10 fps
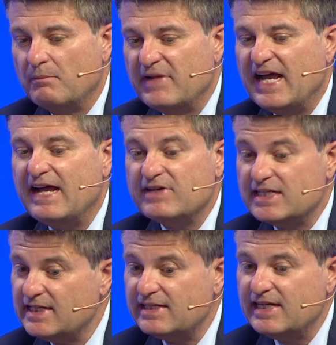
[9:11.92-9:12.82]
Having
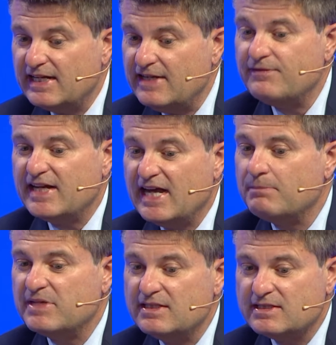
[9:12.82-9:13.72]
said that, if it
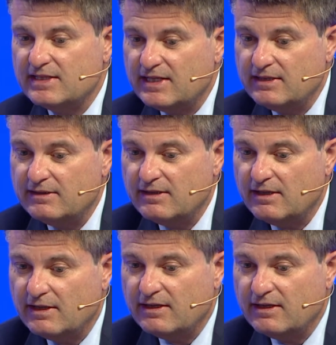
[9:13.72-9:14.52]
happens, then,